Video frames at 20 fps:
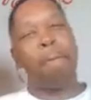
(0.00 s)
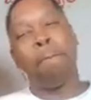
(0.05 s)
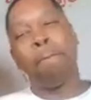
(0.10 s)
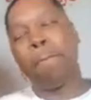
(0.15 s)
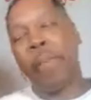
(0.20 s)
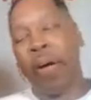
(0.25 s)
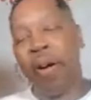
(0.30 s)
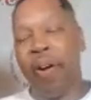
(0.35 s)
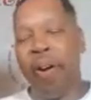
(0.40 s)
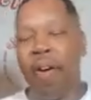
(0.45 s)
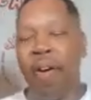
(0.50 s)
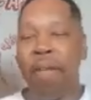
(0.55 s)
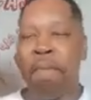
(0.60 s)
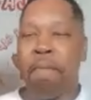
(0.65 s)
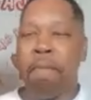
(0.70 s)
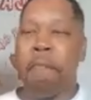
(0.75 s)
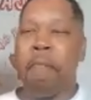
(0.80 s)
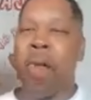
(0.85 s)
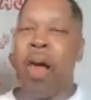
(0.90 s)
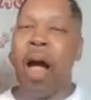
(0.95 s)
But
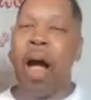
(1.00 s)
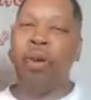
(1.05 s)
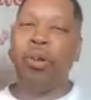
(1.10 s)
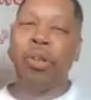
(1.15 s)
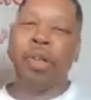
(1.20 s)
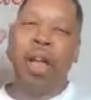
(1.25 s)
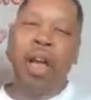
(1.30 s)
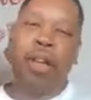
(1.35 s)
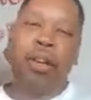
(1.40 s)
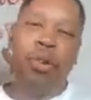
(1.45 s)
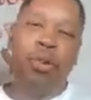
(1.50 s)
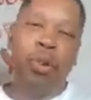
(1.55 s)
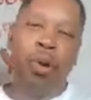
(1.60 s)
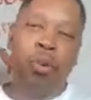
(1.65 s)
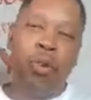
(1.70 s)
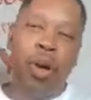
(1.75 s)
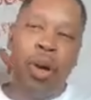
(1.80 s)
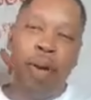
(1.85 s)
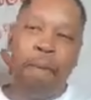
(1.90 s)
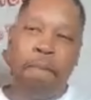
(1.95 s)
I was like, you know
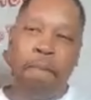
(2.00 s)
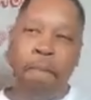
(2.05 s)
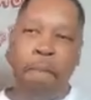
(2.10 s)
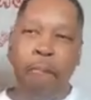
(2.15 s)
what?